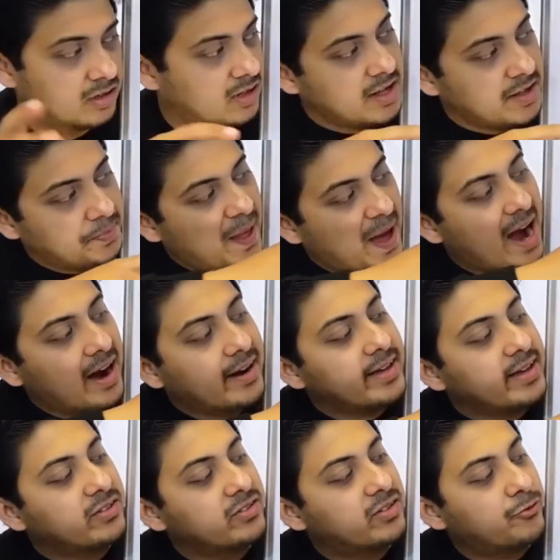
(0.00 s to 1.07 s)
That
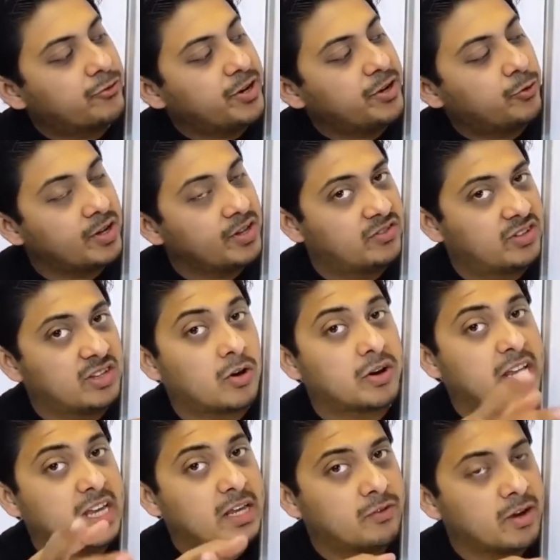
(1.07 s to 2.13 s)
is the frequency or
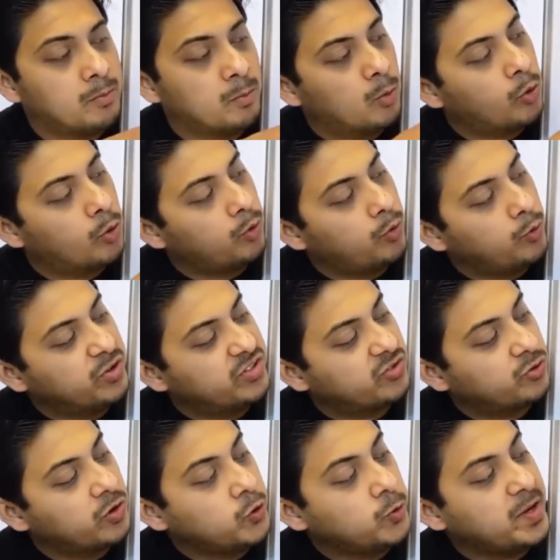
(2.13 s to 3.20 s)
even more which is
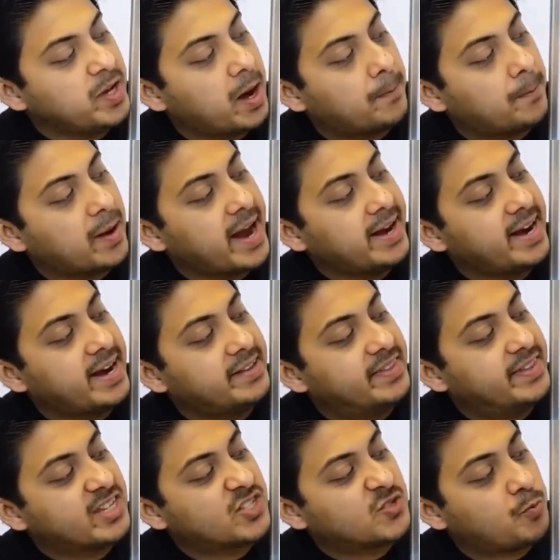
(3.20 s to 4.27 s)
going to be applied at
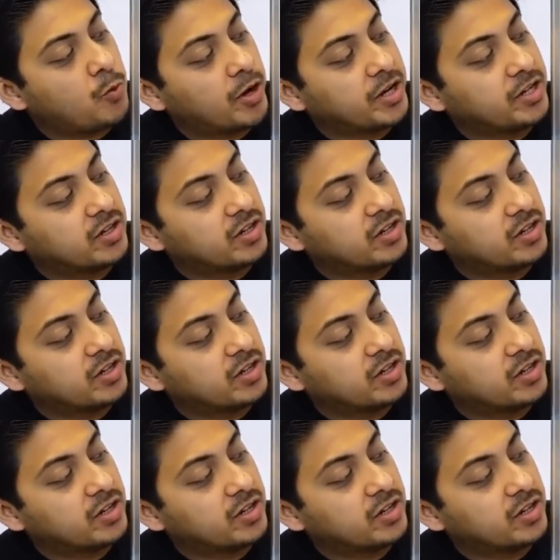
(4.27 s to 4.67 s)
this point.